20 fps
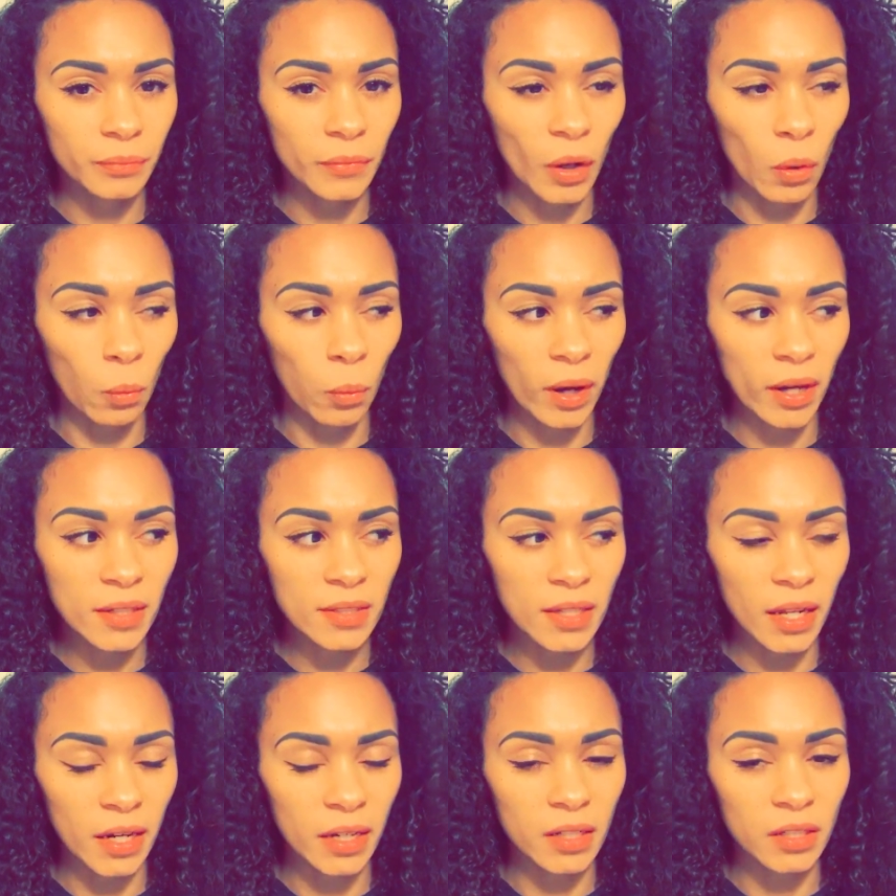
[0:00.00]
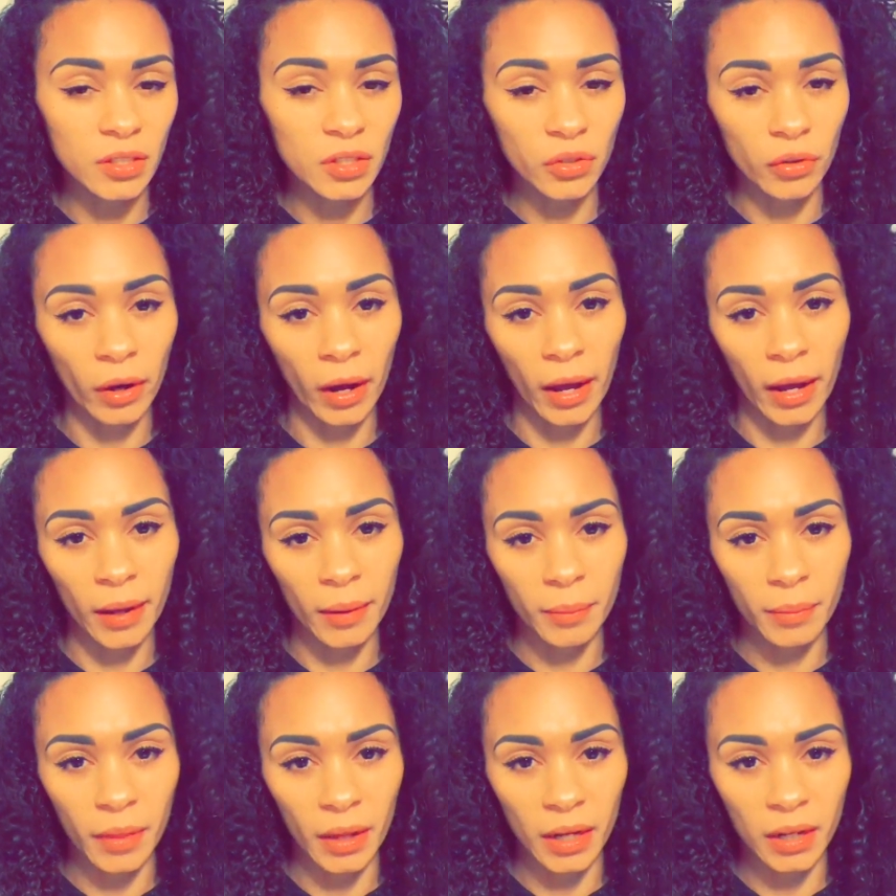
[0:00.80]
ways that I
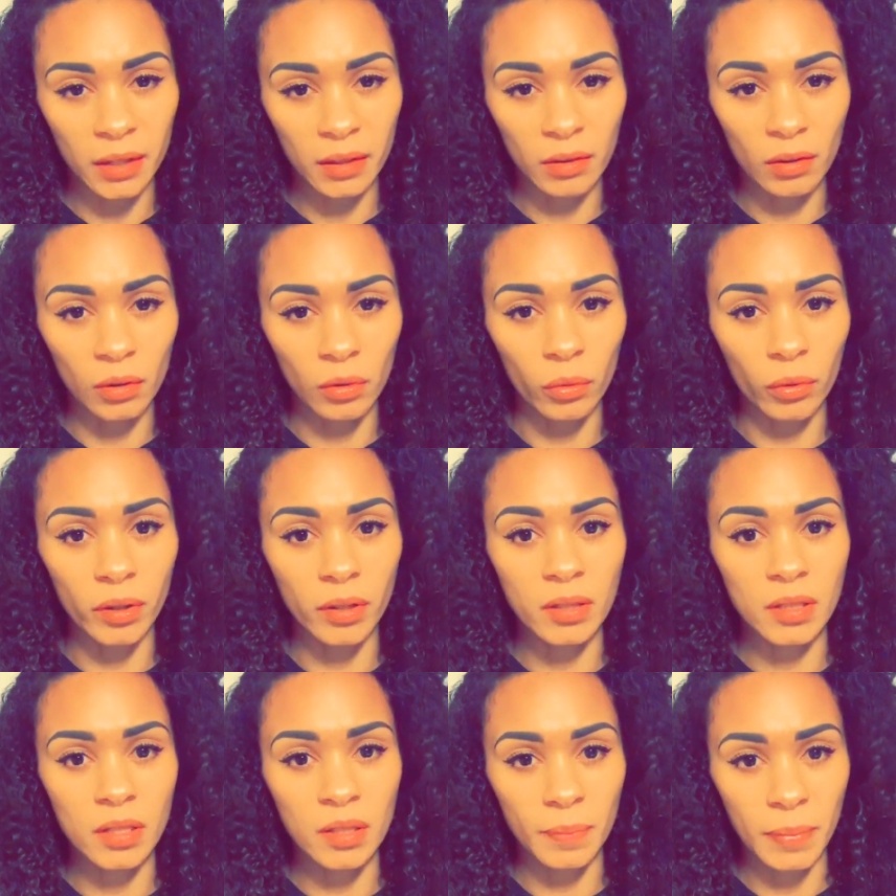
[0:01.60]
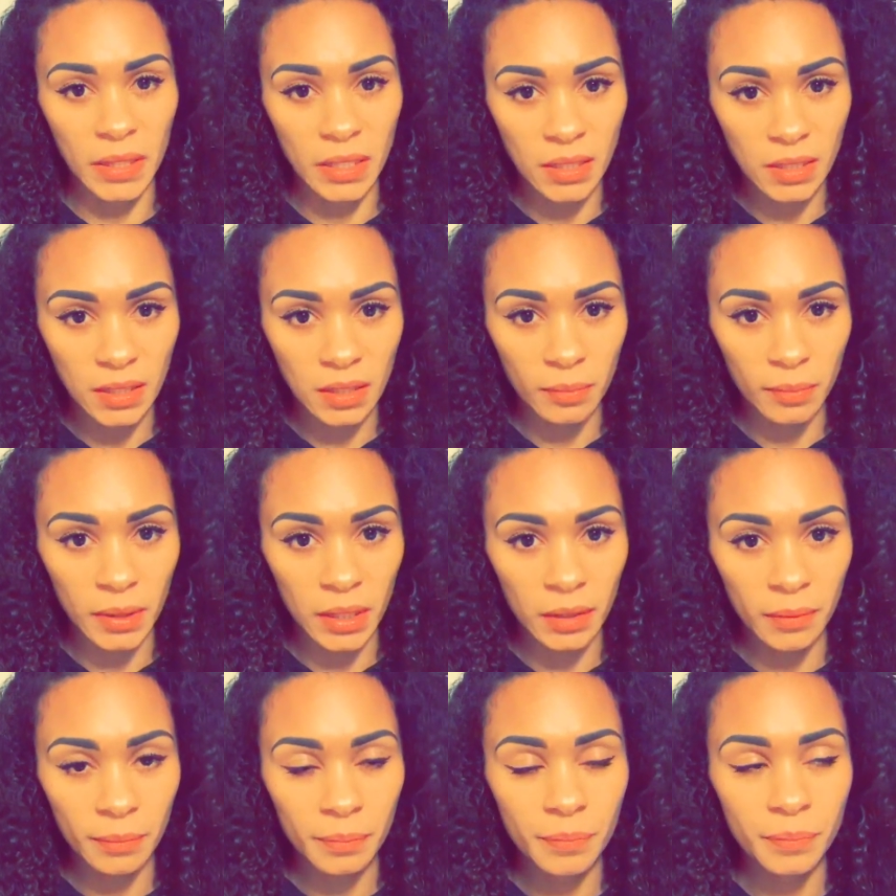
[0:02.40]
describe that the Lord speaks to
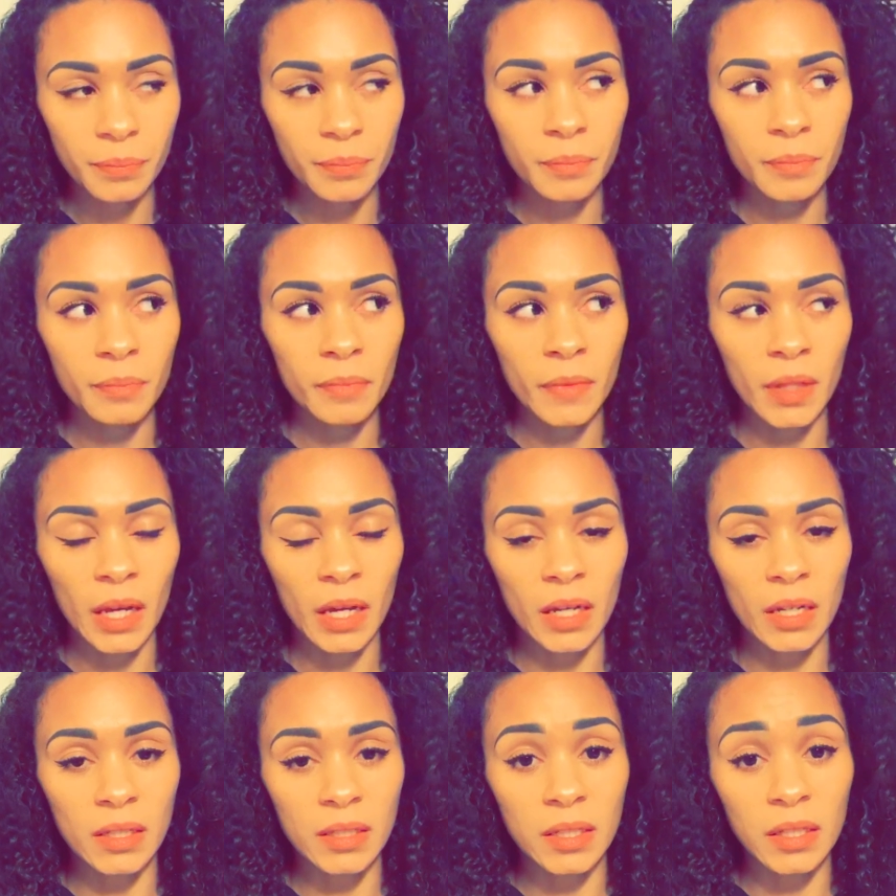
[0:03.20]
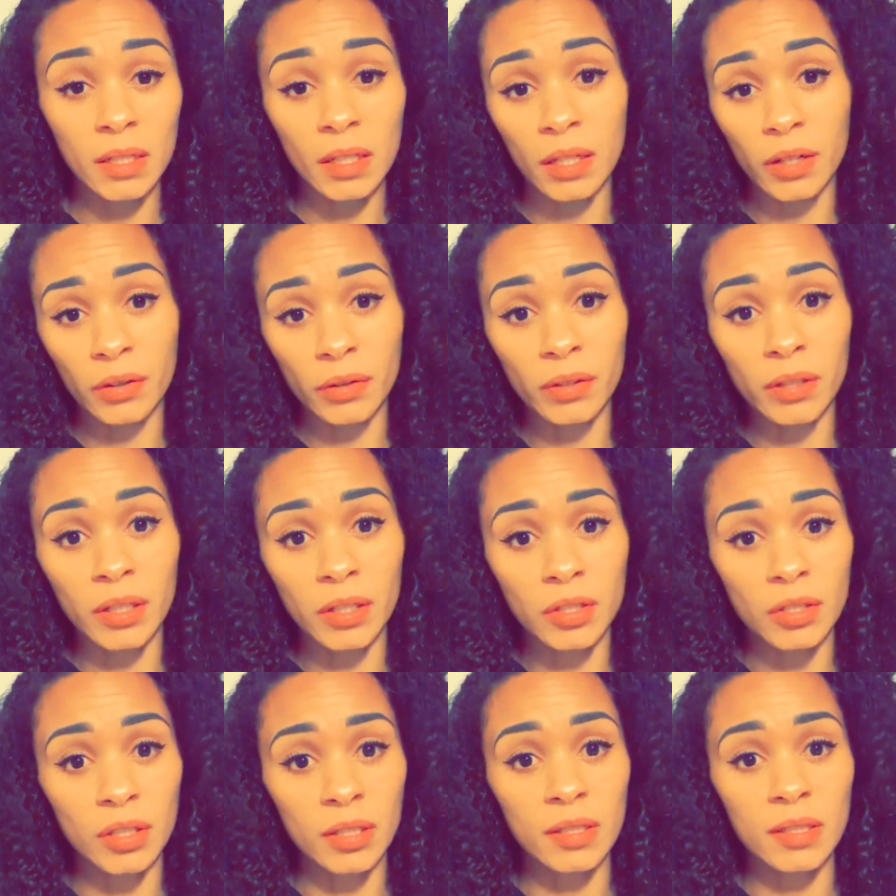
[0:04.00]
me, as He literally
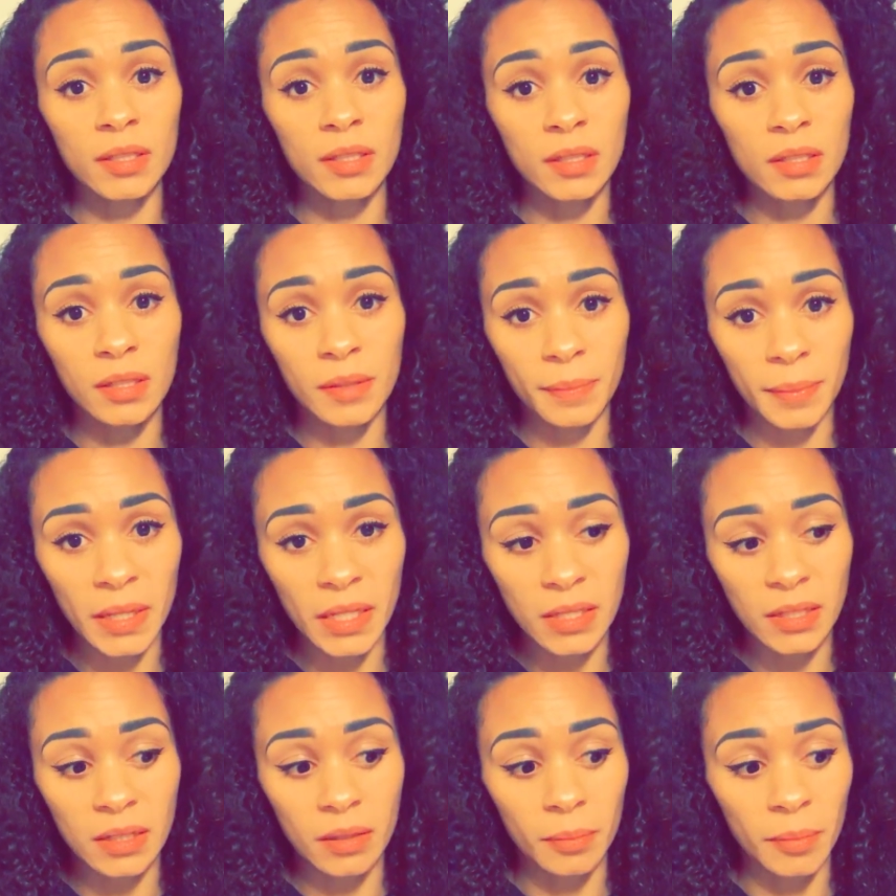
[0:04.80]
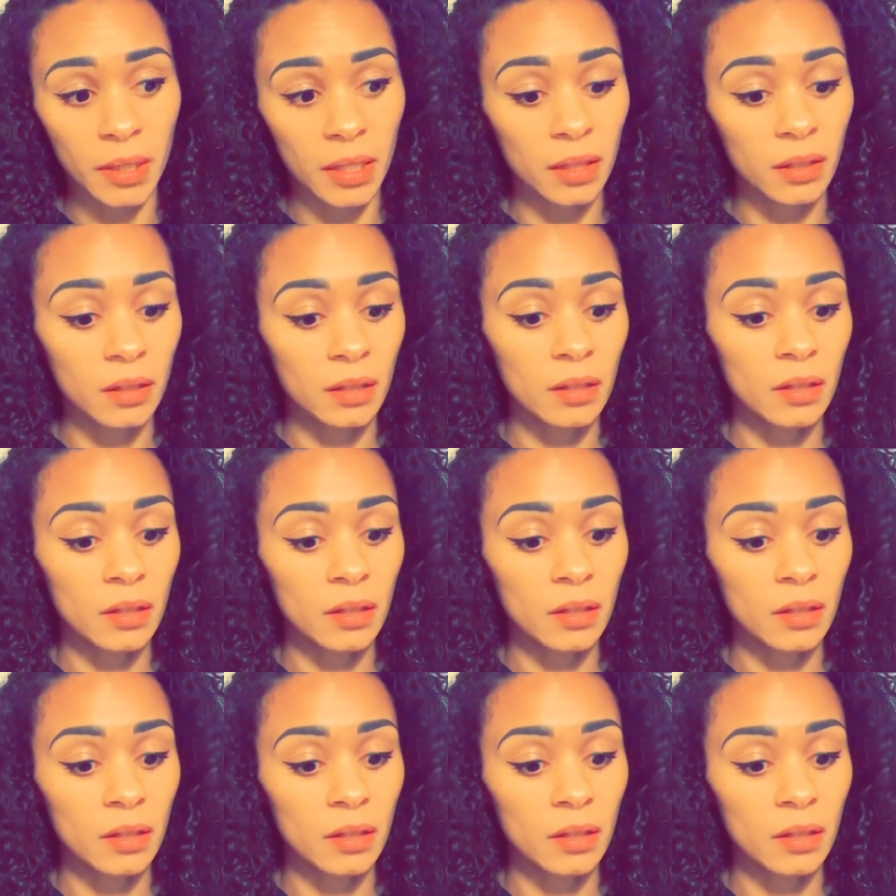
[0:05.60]
just speaks to me.